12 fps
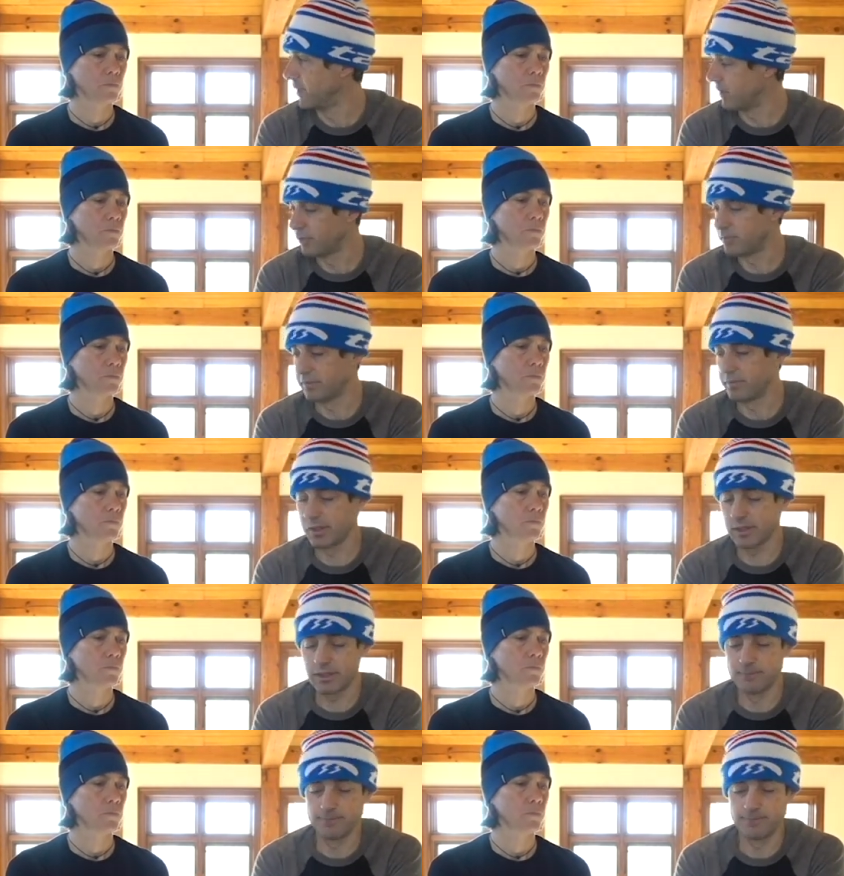Speaker 1: but it's been very
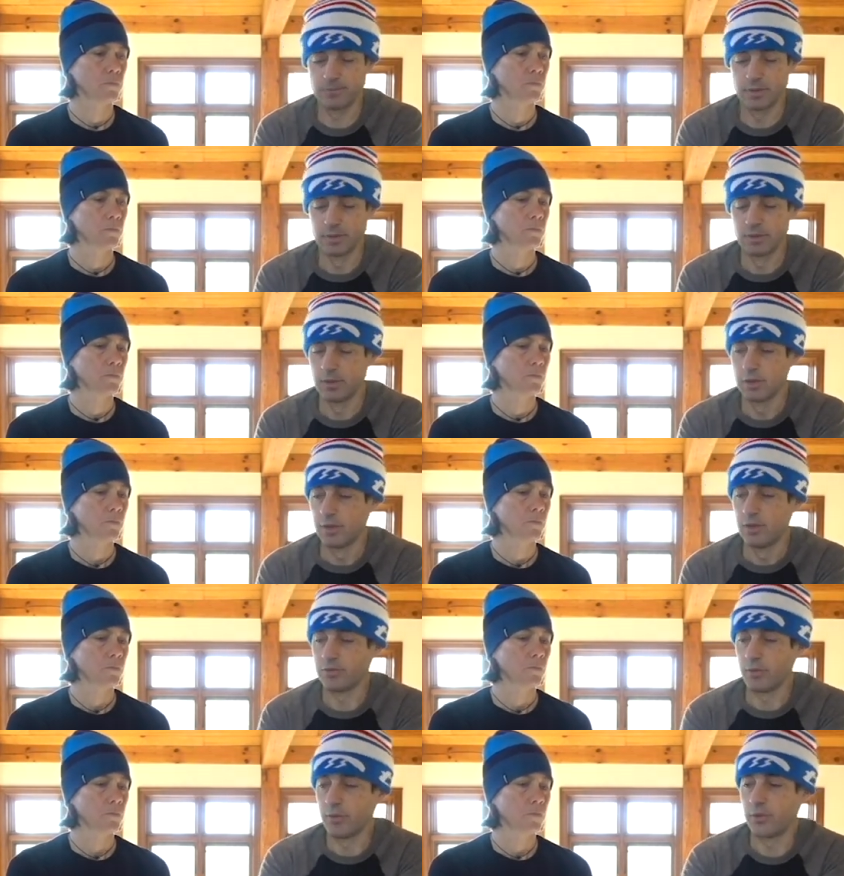good.
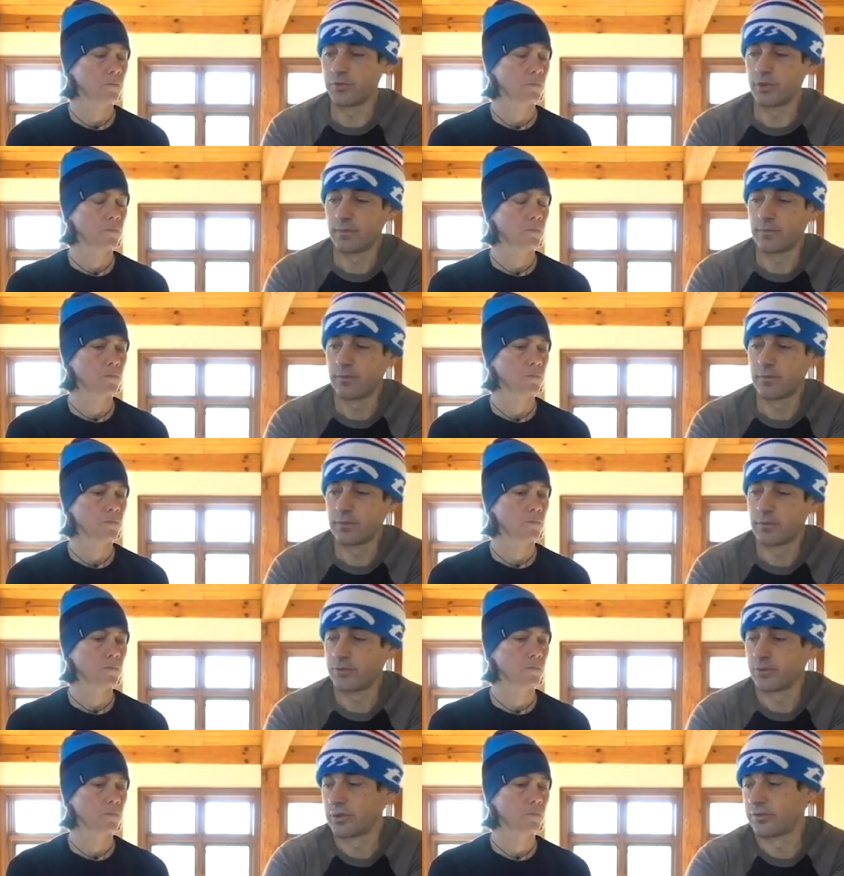So those are
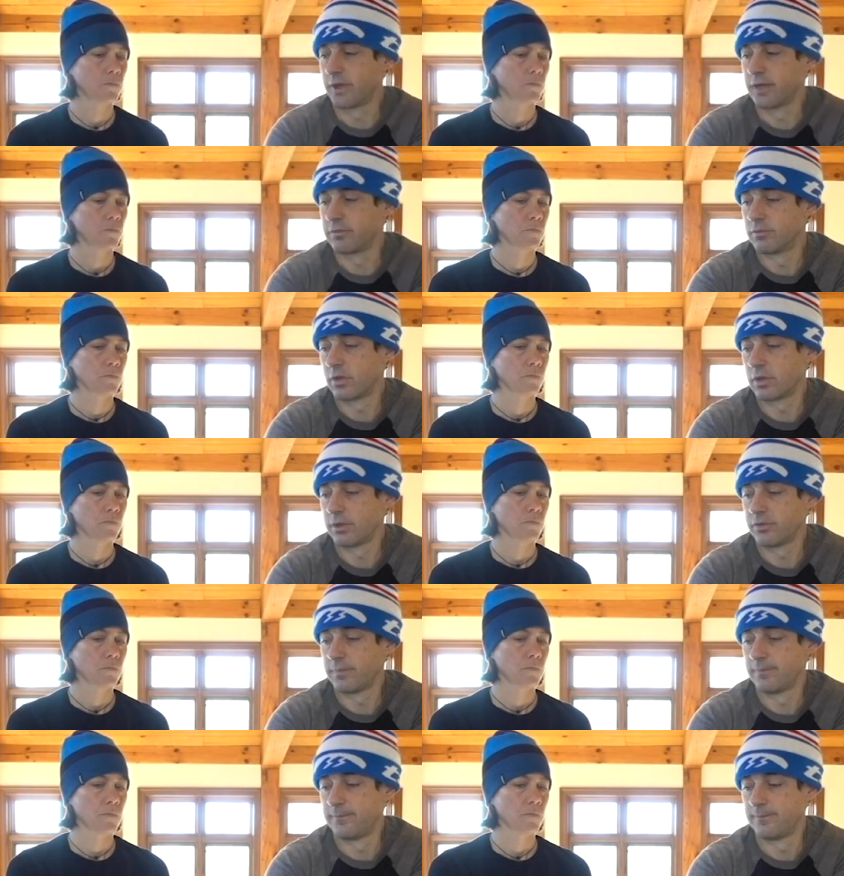those are exciting for
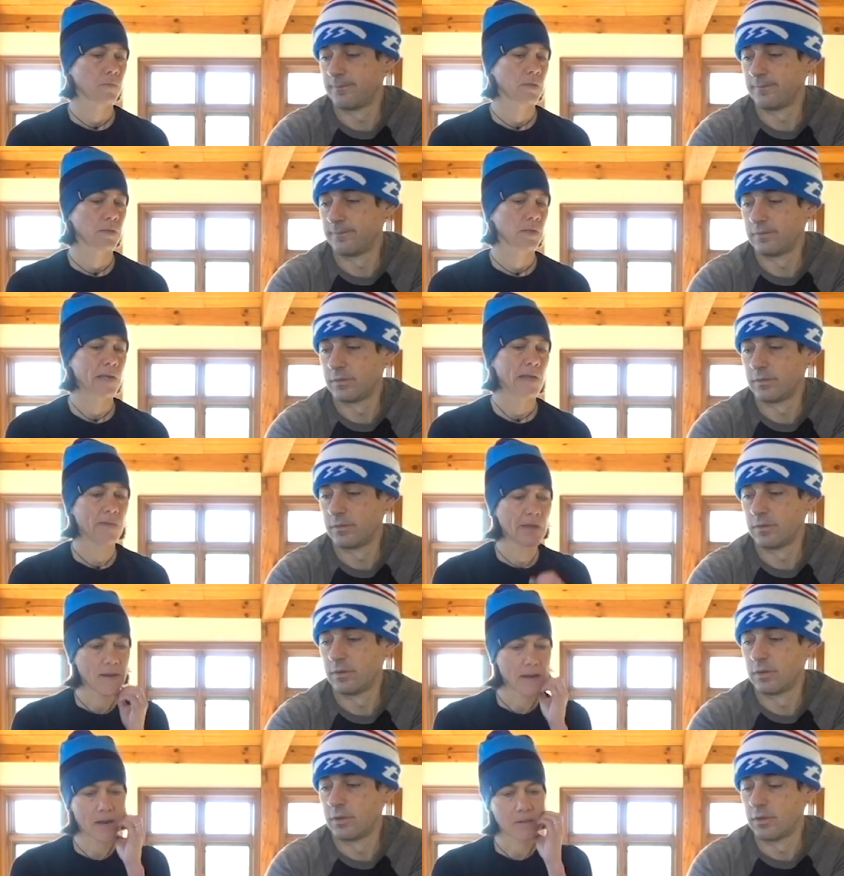us.
Speaker 2: And
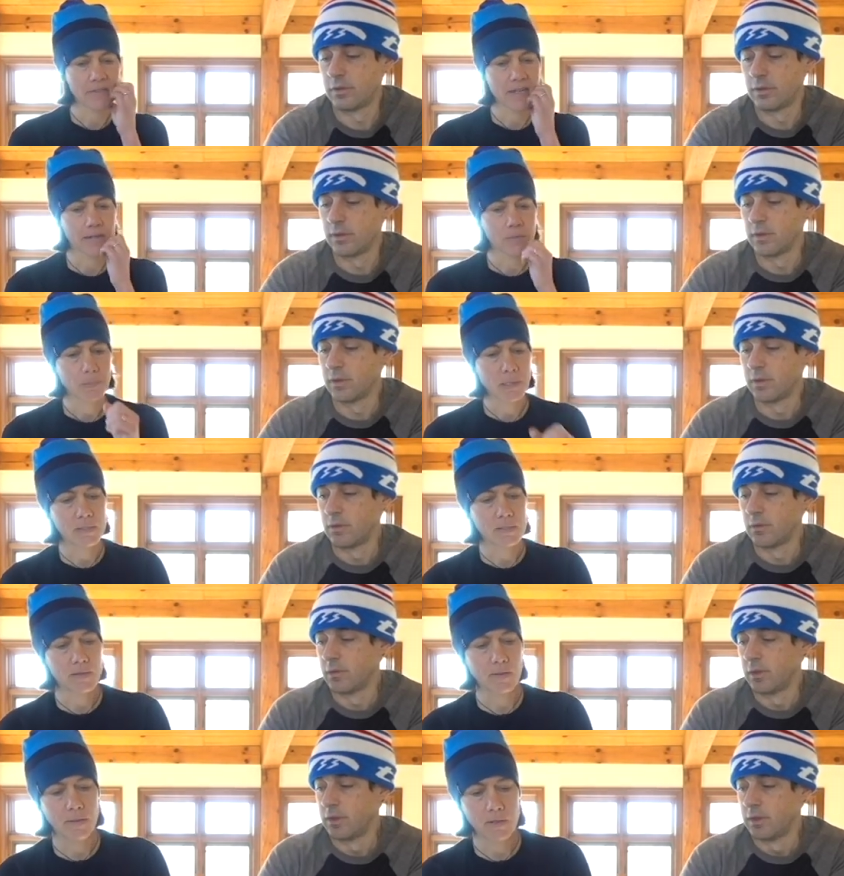then how does that compare
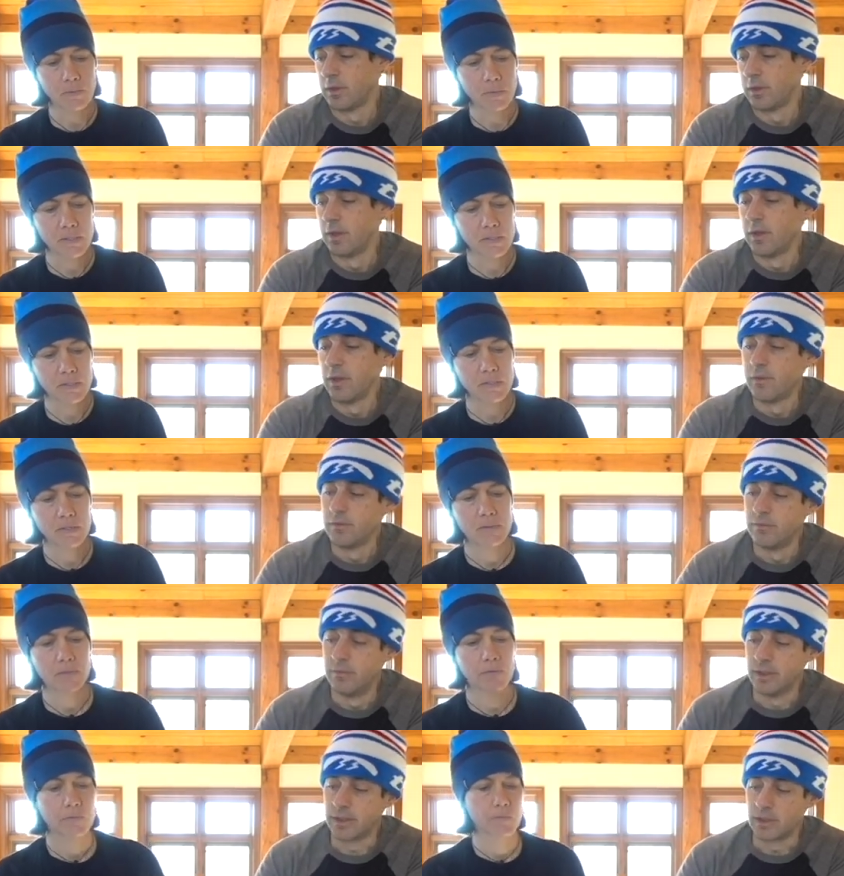to the liquids?
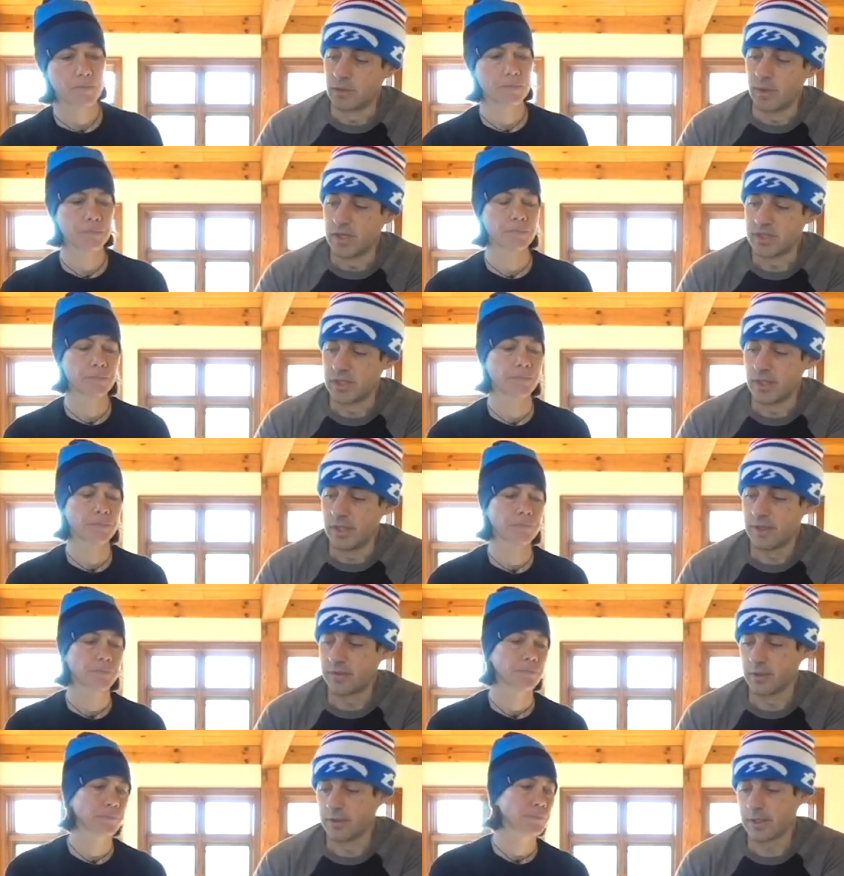
Speaker 1: Really good question.
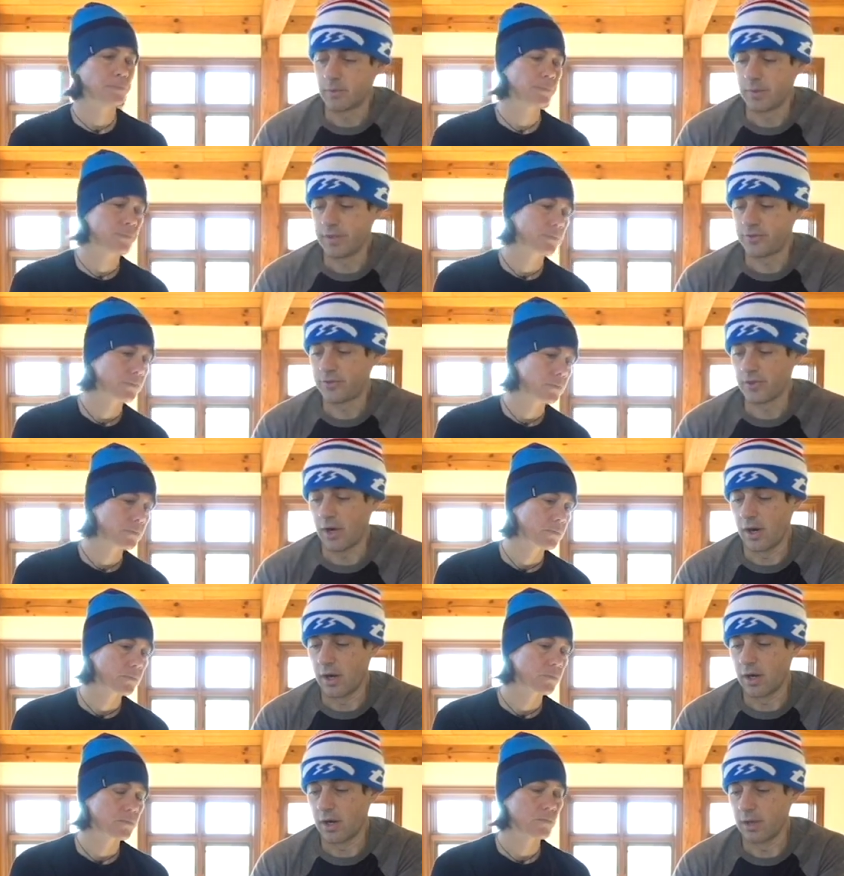The liquids
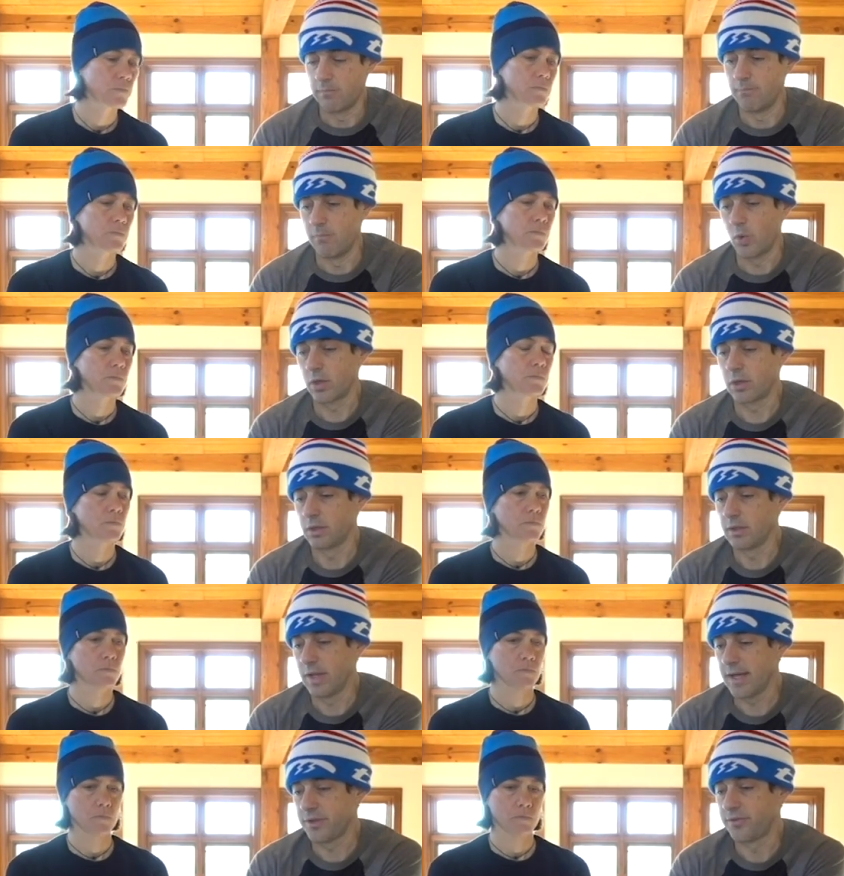are more or
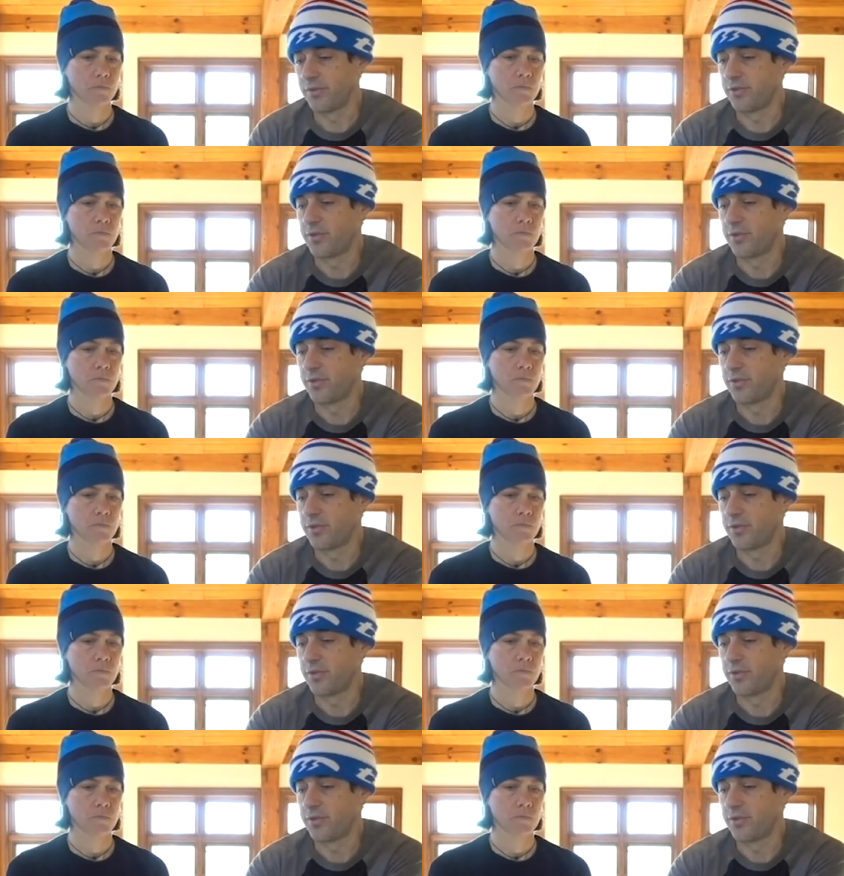less the